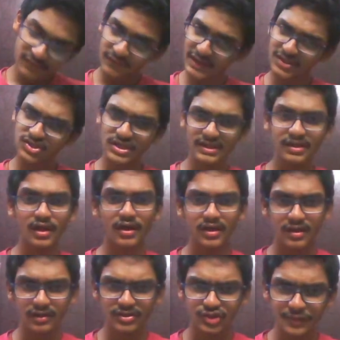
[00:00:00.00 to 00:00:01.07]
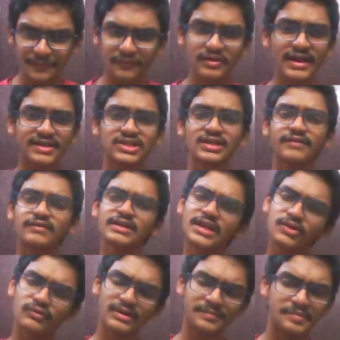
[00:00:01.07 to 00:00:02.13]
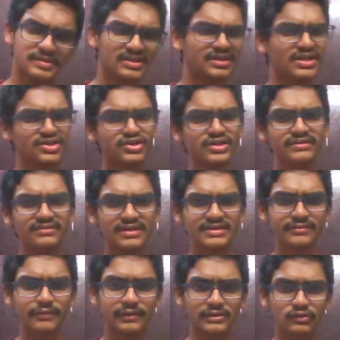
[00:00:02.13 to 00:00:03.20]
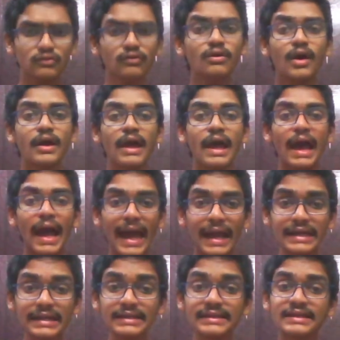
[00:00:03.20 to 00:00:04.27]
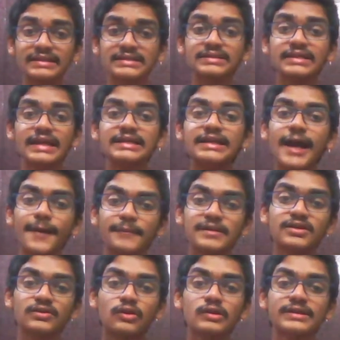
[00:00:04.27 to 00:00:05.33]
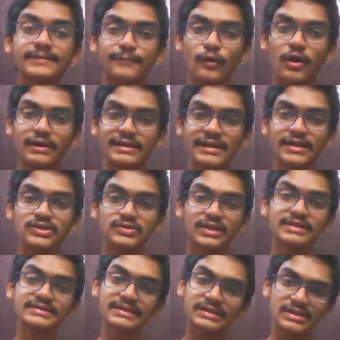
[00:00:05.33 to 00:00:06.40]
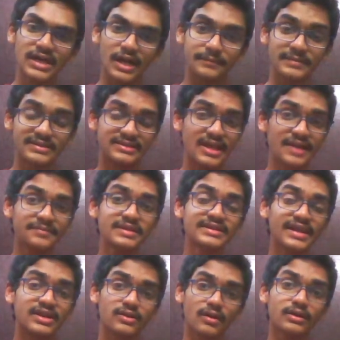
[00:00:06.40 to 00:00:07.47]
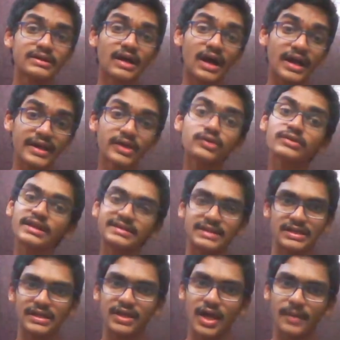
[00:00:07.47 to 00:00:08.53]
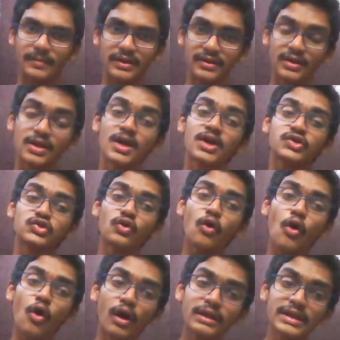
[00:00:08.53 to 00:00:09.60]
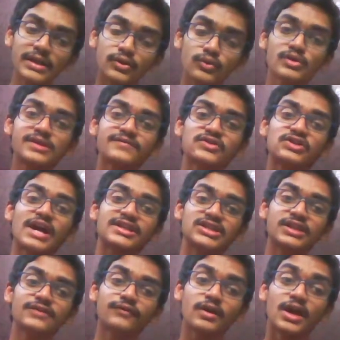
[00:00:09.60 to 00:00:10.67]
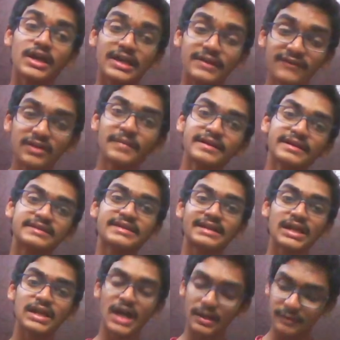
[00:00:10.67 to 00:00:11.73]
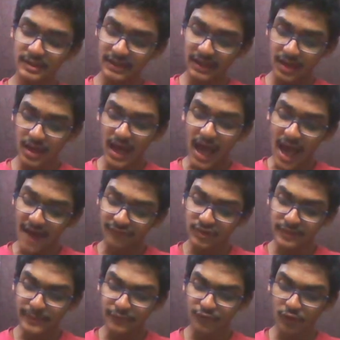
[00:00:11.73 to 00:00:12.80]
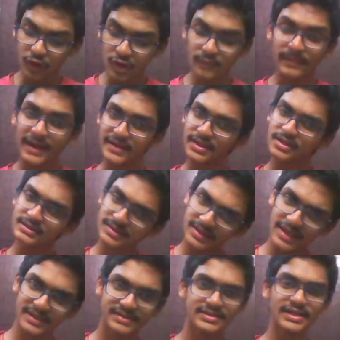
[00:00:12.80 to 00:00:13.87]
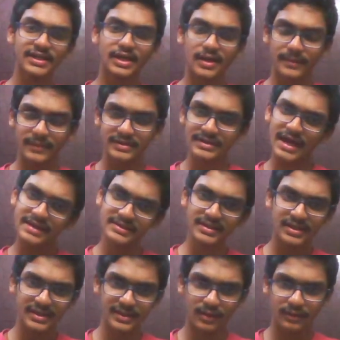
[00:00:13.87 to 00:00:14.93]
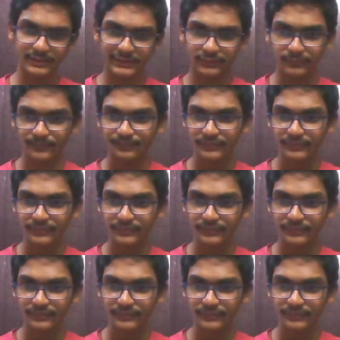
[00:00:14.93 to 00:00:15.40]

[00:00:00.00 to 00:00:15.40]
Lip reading: French and German, were actually given equal representation in this also. And the state governments are not subordinate to the central governments. That means they are not higher to the central government. So all the rules which are actually given by the central government have to be followed by the state governments, as in India also.